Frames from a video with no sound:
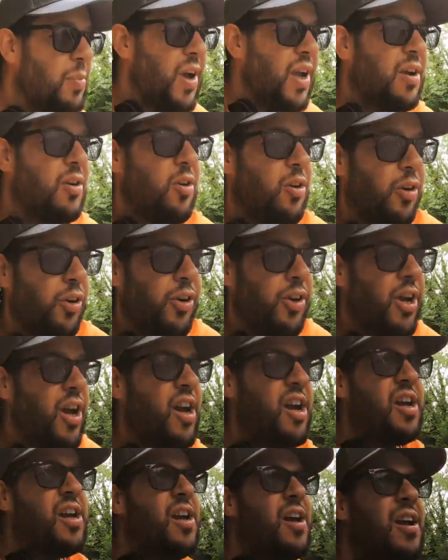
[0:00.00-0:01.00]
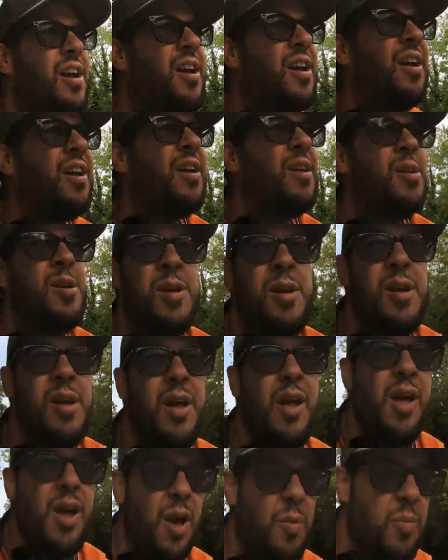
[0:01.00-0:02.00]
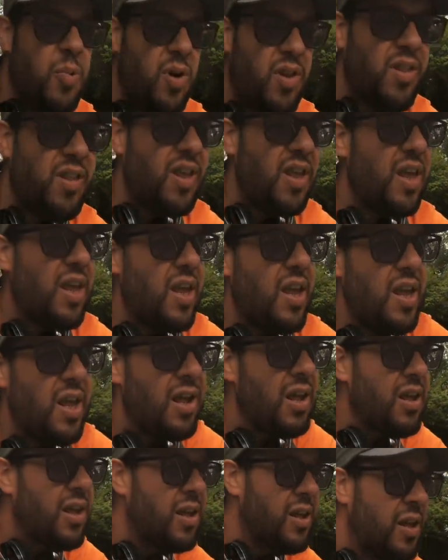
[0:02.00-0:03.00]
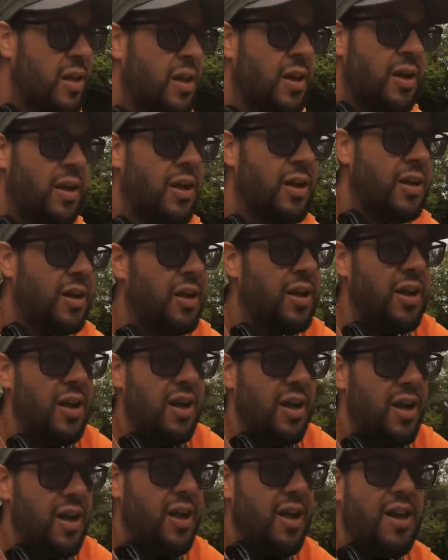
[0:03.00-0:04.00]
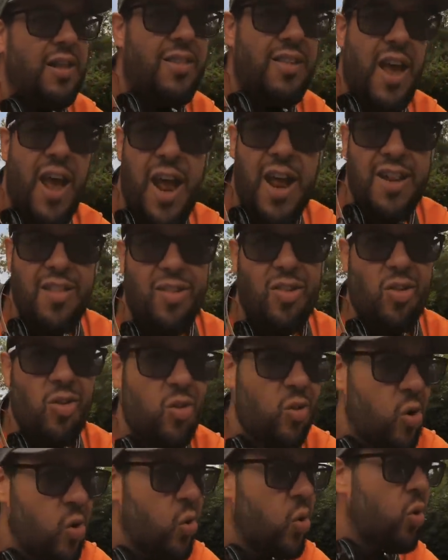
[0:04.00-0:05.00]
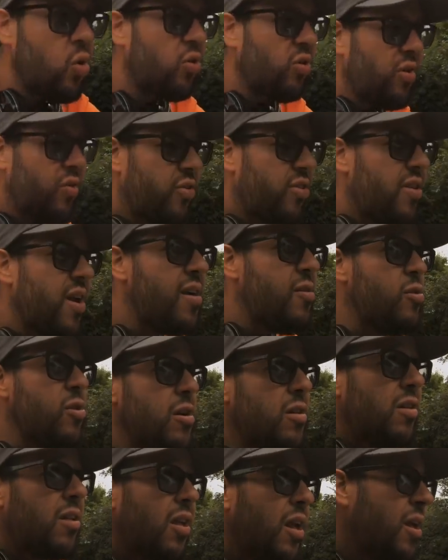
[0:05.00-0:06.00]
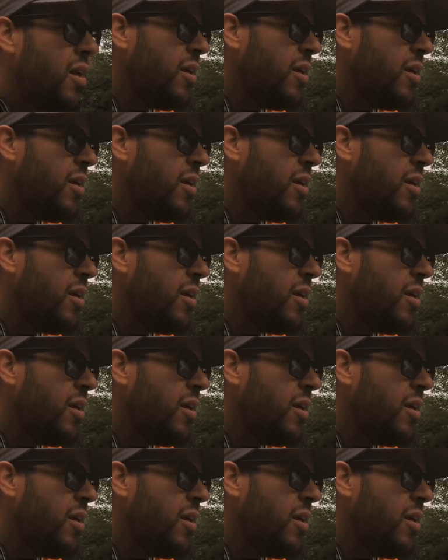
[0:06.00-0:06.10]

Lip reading: back on a pretty intense course of steroids.